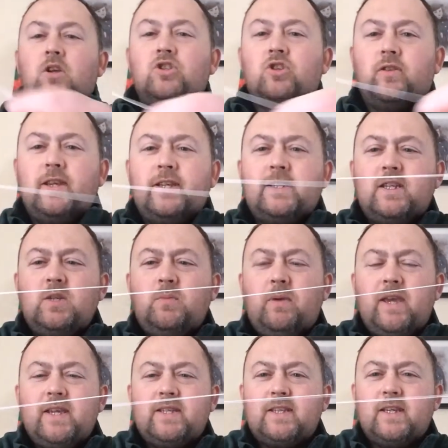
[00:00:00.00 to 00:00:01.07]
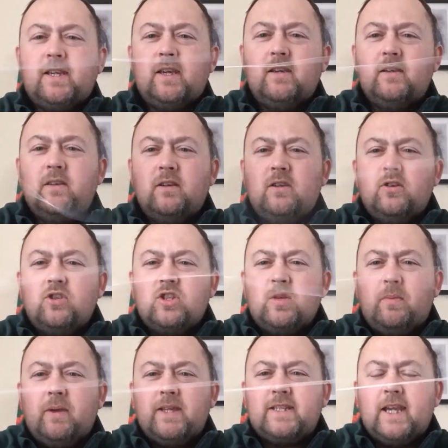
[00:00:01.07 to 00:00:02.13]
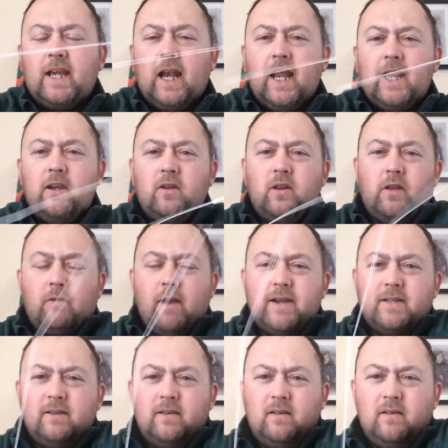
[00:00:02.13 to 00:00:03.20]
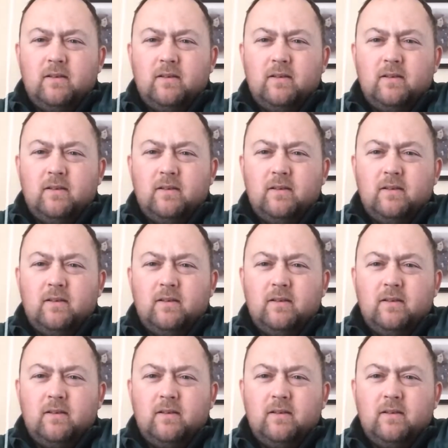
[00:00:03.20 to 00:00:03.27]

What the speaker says: So this is your basic, just a basic linen thread.